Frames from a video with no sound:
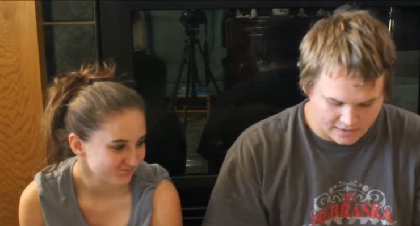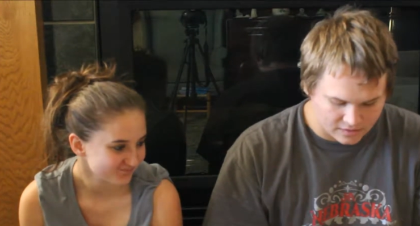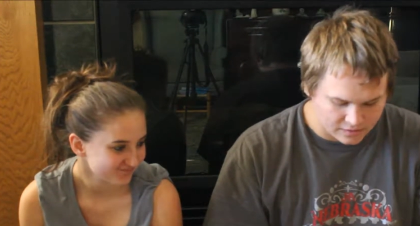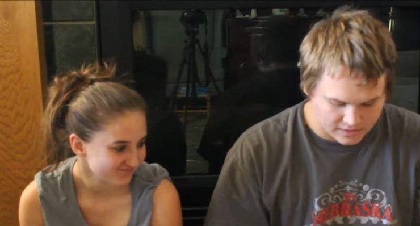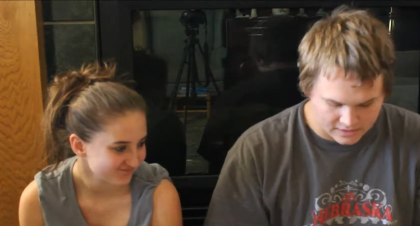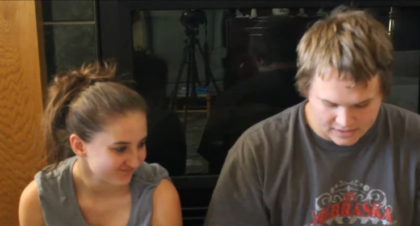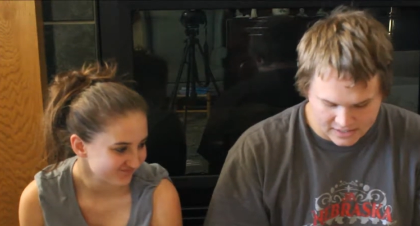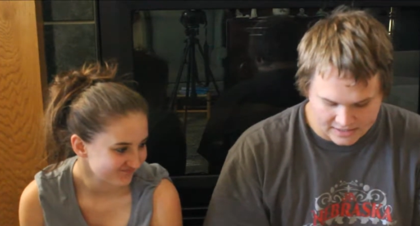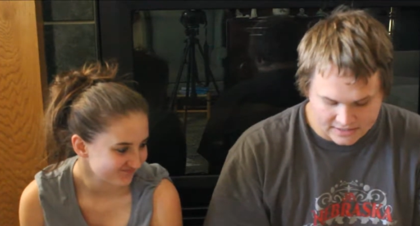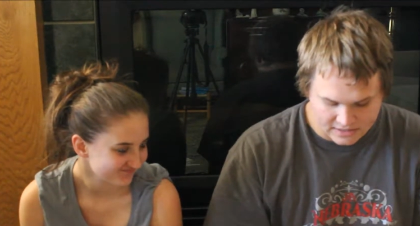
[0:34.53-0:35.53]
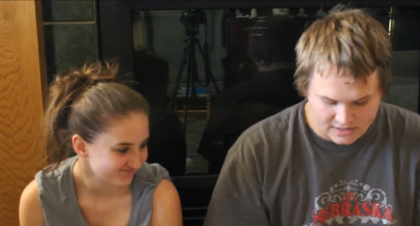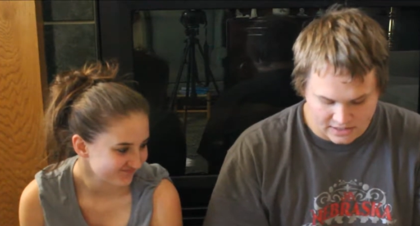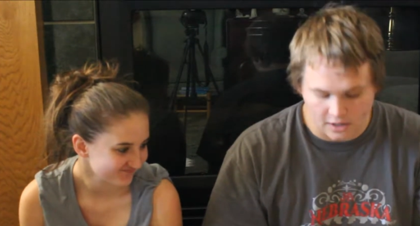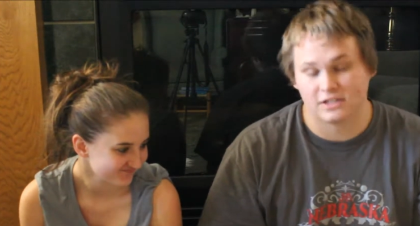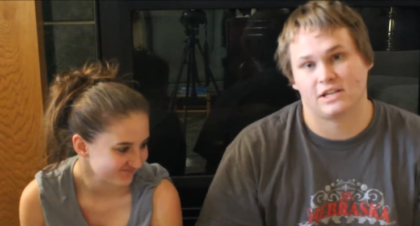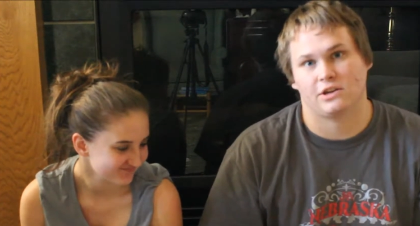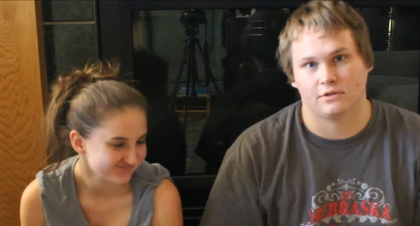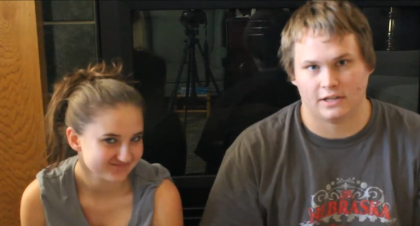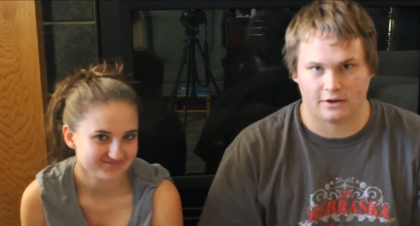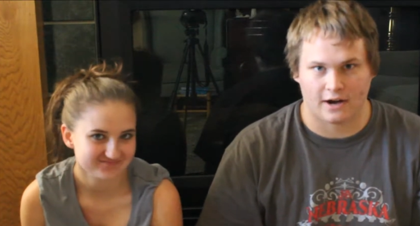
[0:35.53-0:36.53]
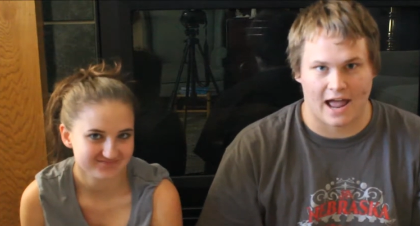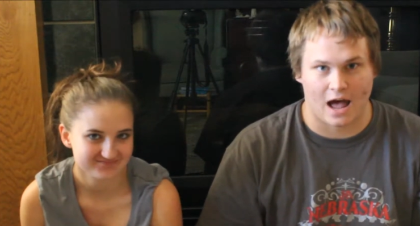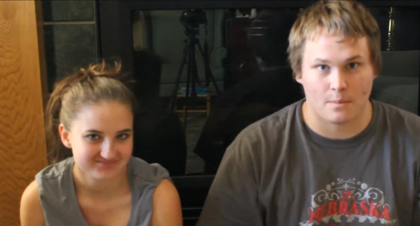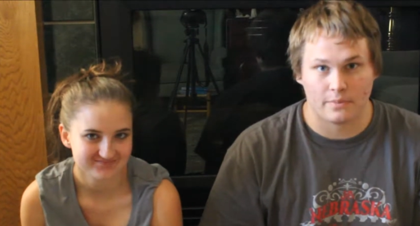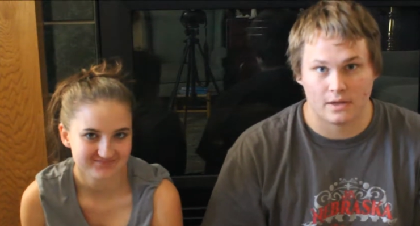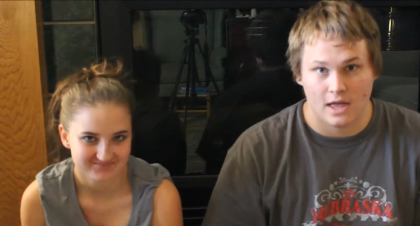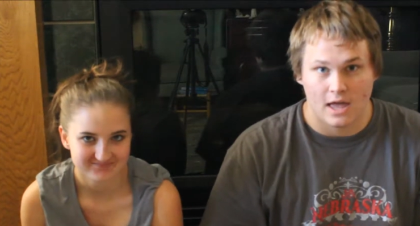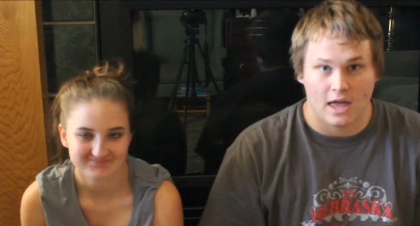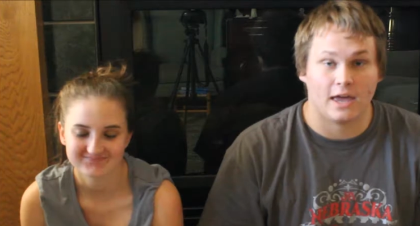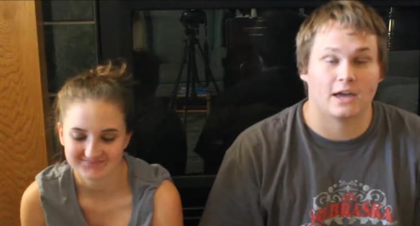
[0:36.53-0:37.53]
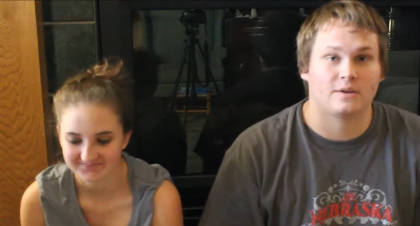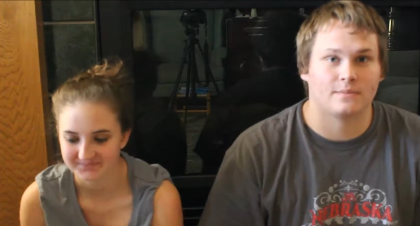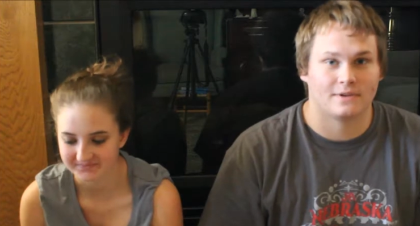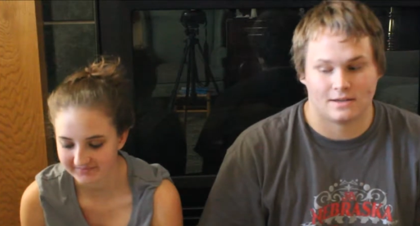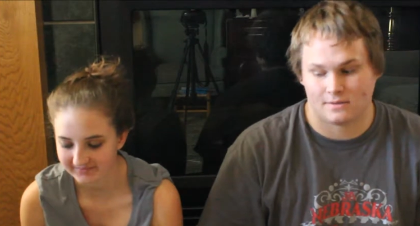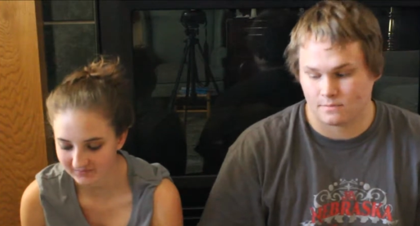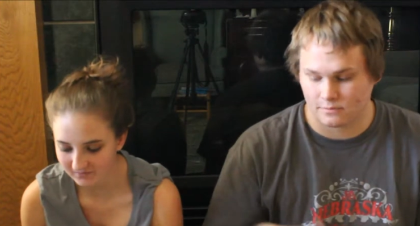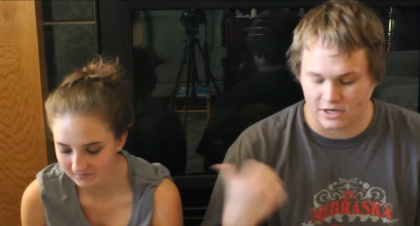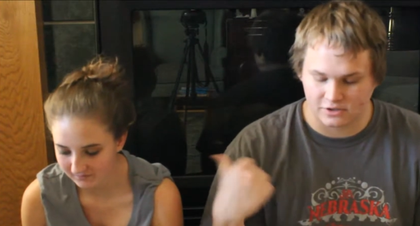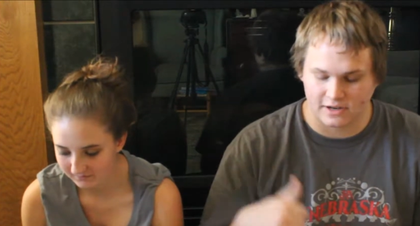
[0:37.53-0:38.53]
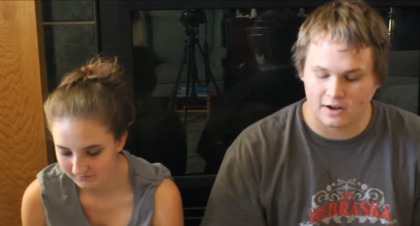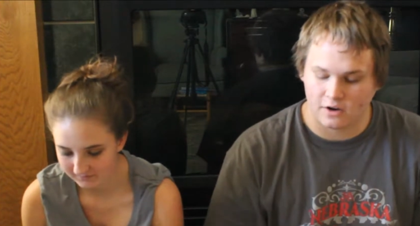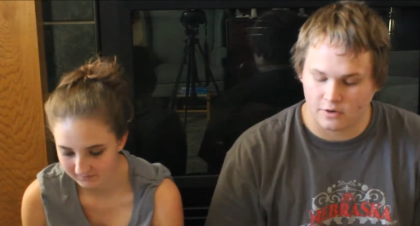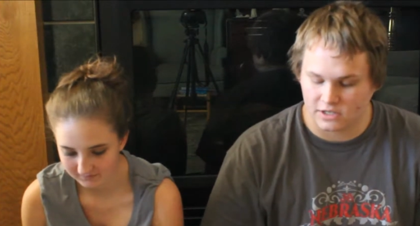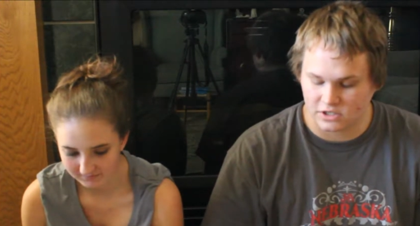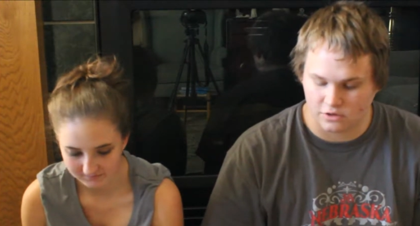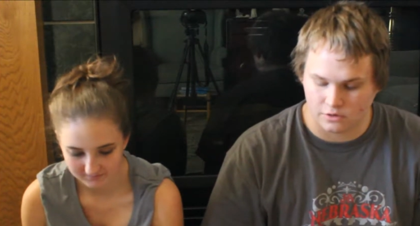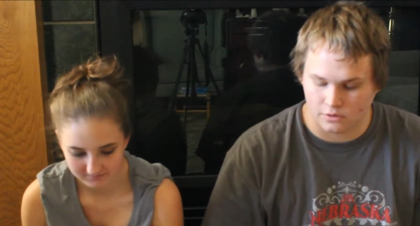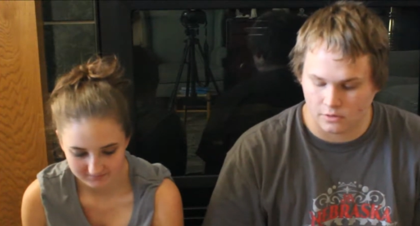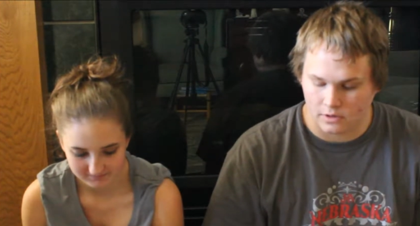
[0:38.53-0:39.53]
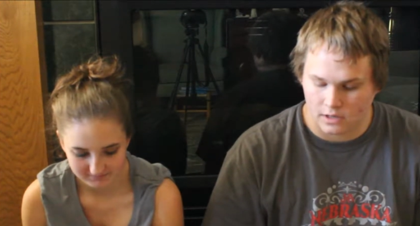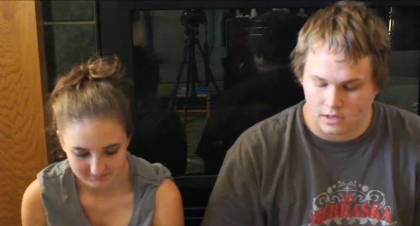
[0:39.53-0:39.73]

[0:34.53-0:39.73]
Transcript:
Speaker 1: downloaded the Dearticulator app, and um, Rachel and I are going to